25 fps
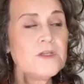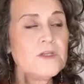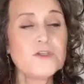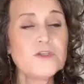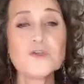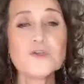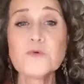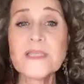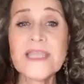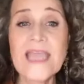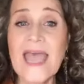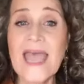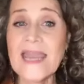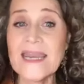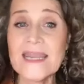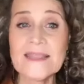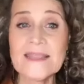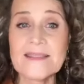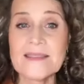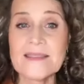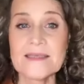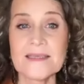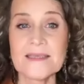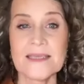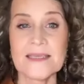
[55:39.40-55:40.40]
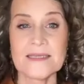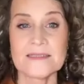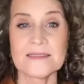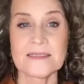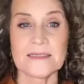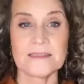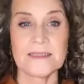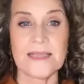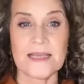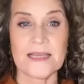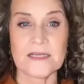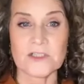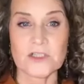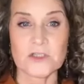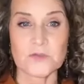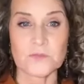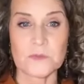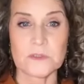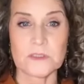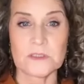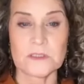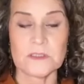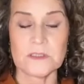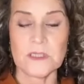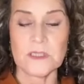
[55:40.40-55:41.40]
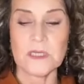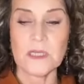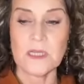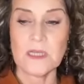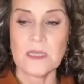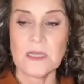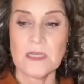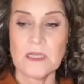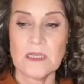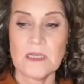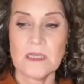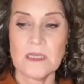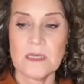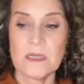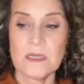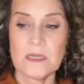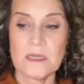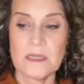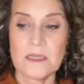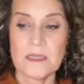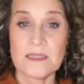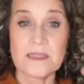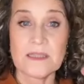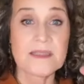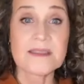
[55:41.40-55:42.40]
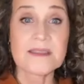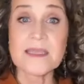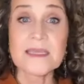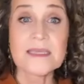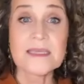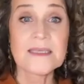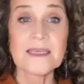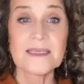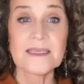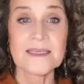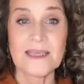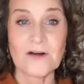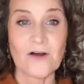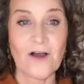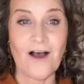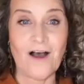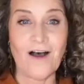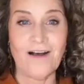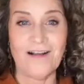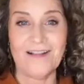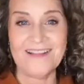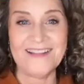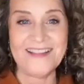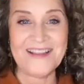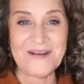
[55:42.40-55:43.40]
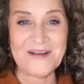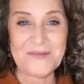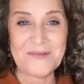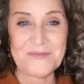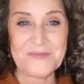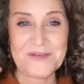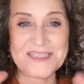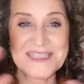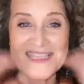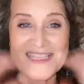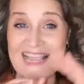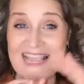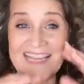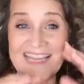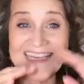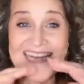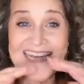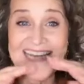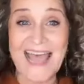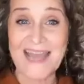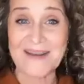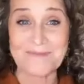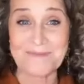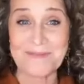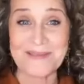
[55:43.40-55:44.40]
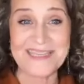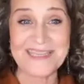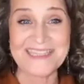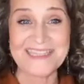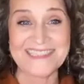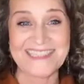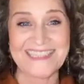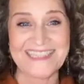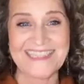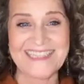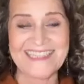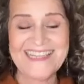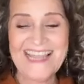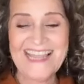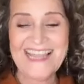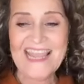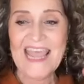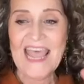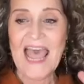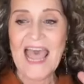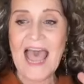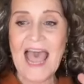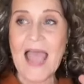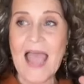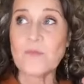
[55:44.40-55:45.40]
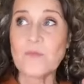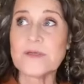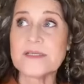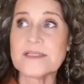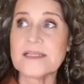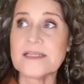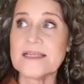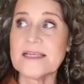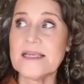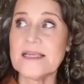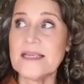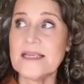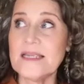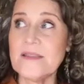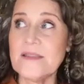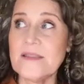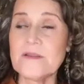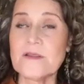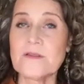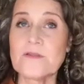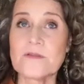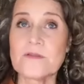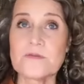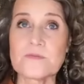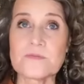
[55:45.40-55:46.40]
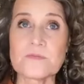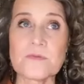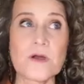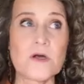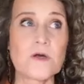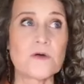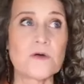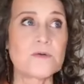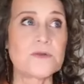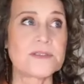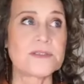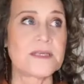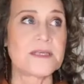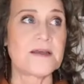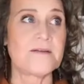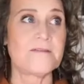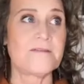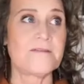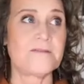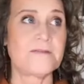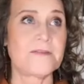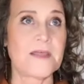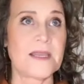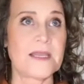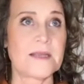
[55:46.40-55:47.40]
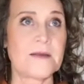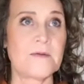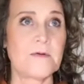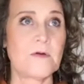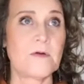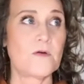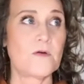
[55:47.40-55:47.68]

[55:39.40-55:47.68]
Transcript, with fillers: doing anything intellectual, thinking at all, was like not appealing. I was in the throes of like